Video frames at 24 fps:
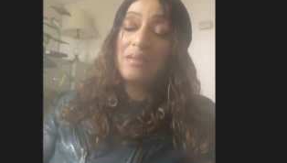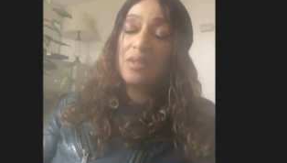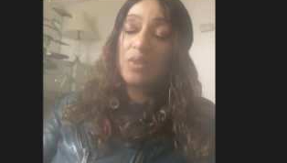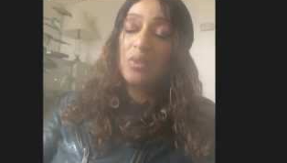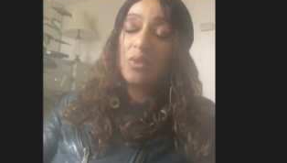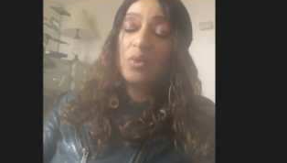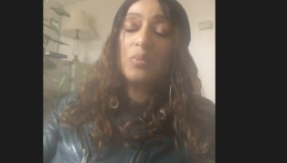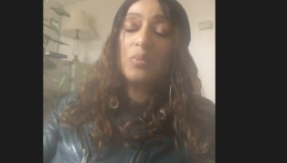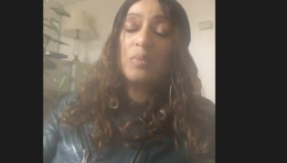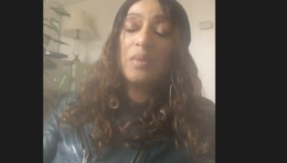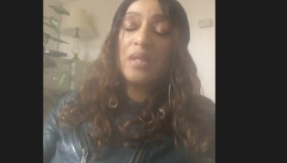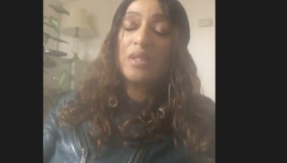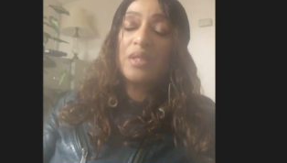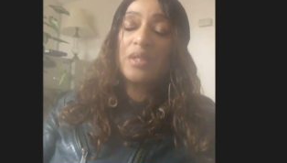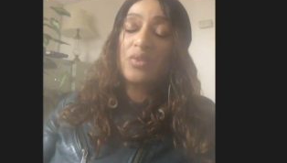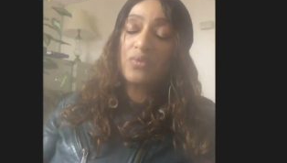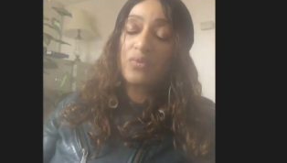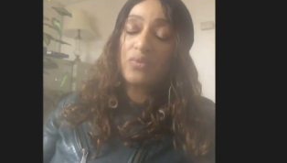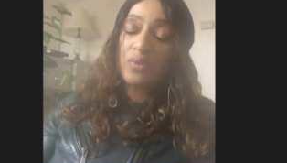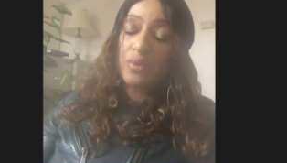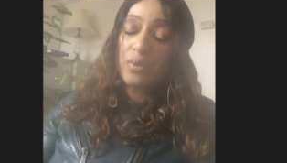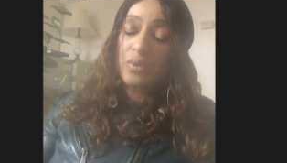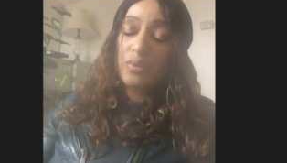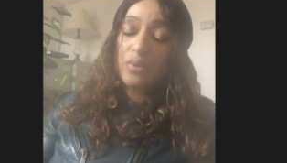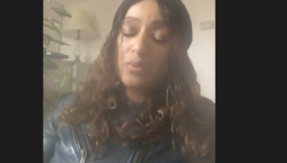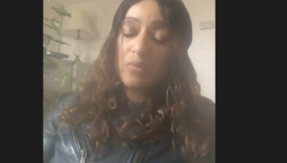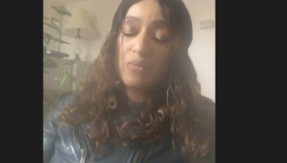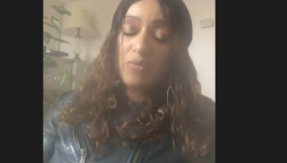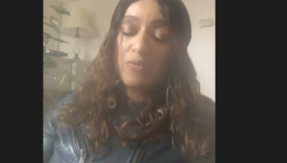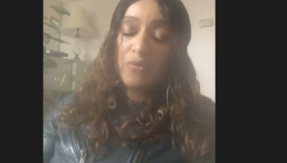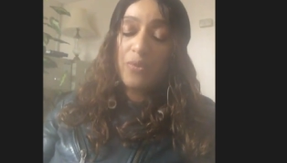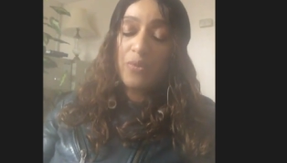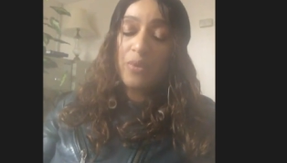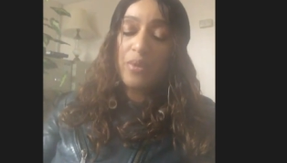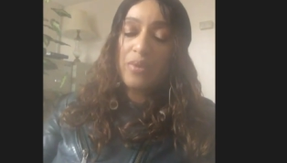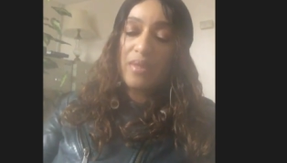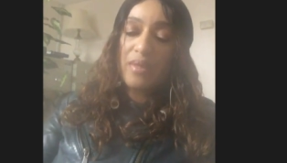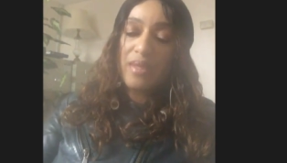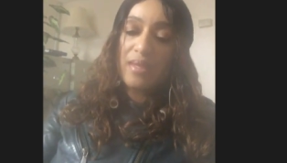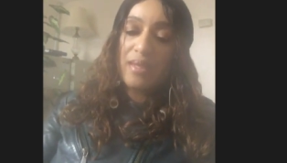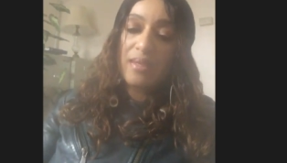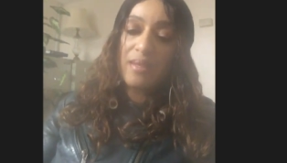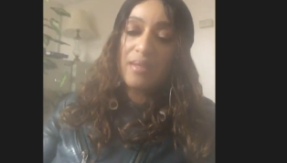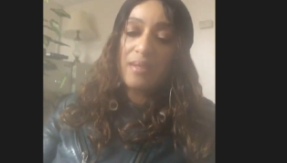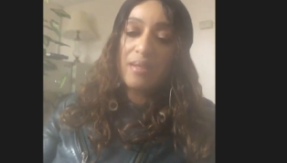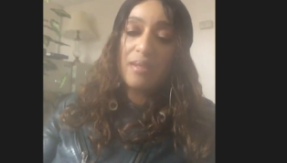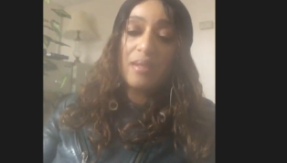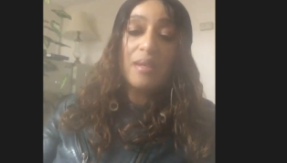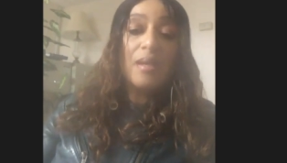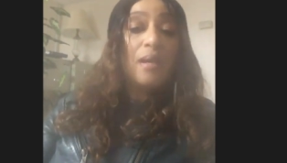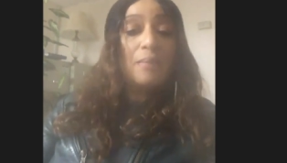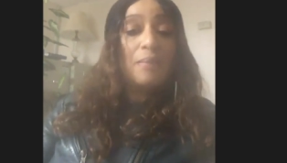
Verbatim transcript: too much room for then